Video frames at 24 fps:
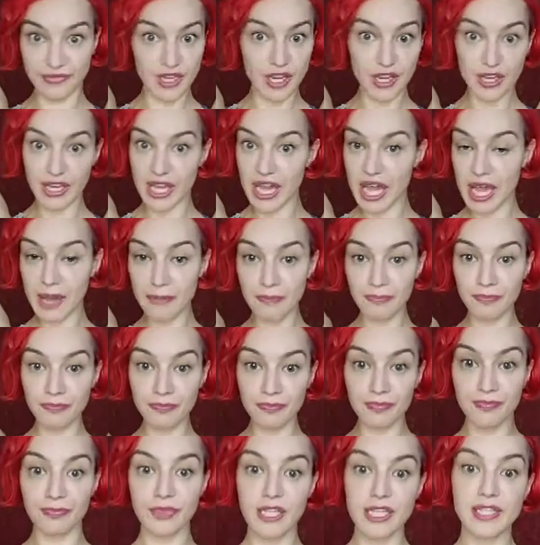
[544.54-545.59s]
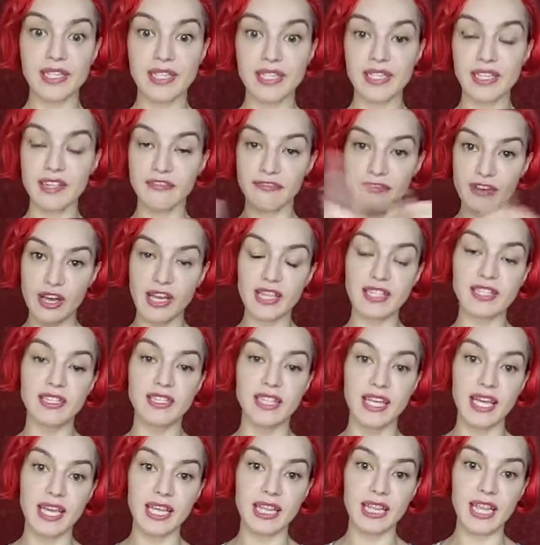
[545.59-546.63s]
Okay? This is the first
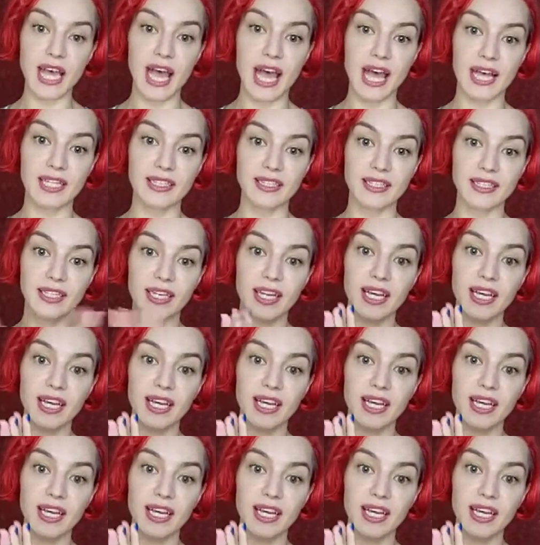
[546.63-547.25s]
thing that